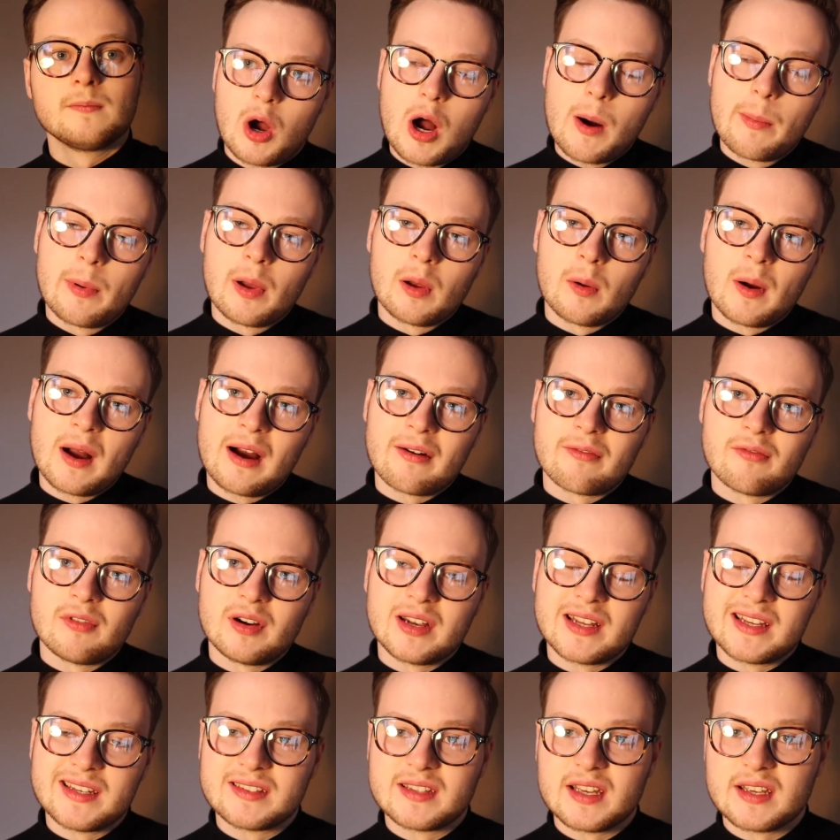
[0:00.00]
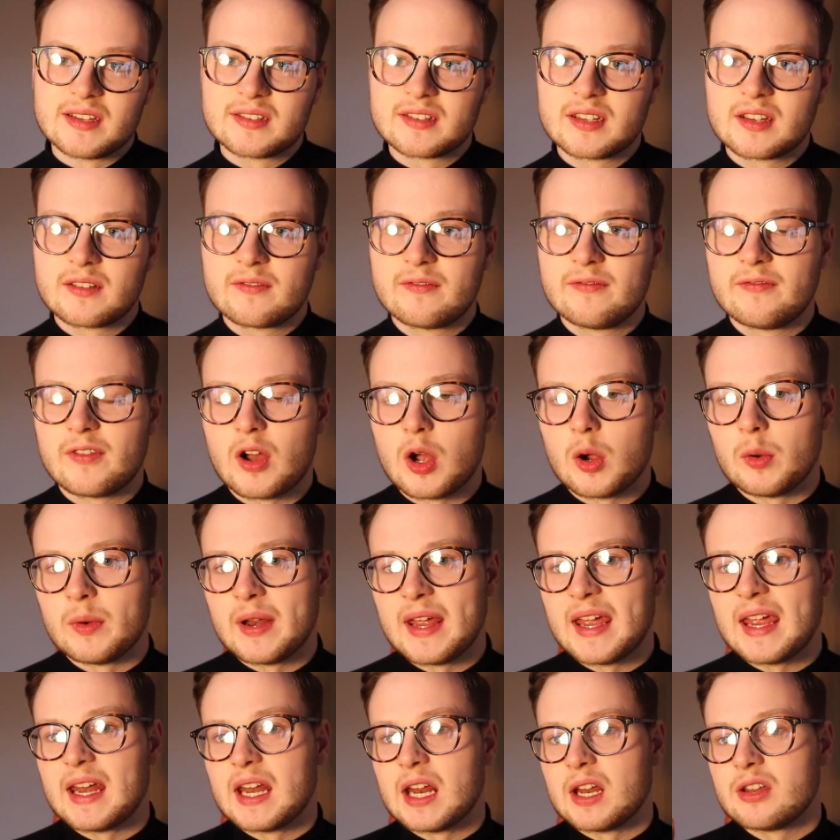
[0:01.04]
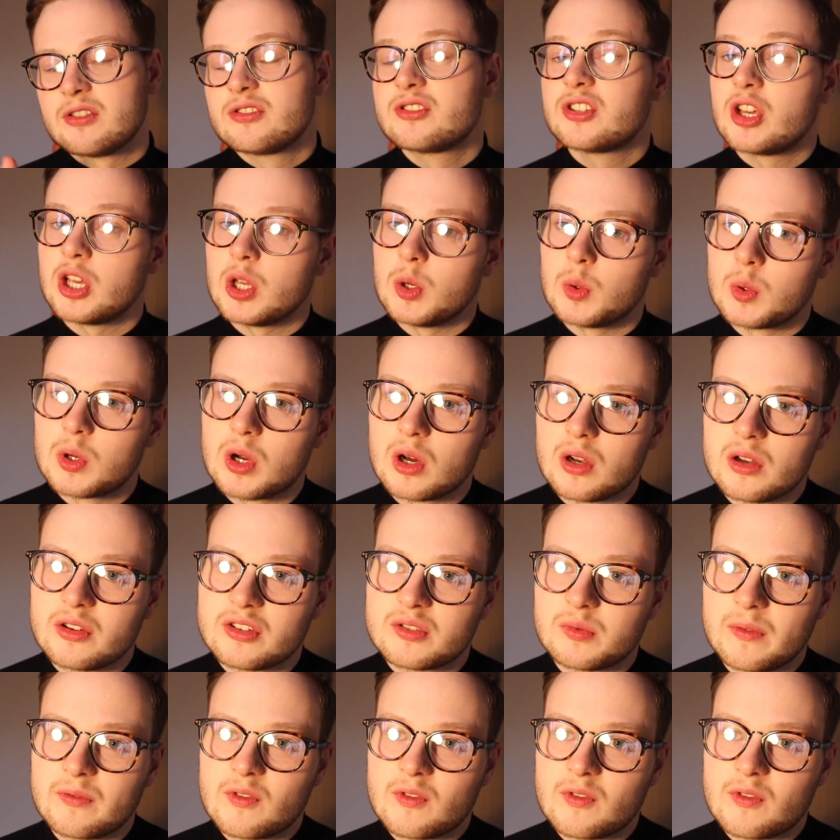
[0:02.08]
Oppo have released this phone in two colours.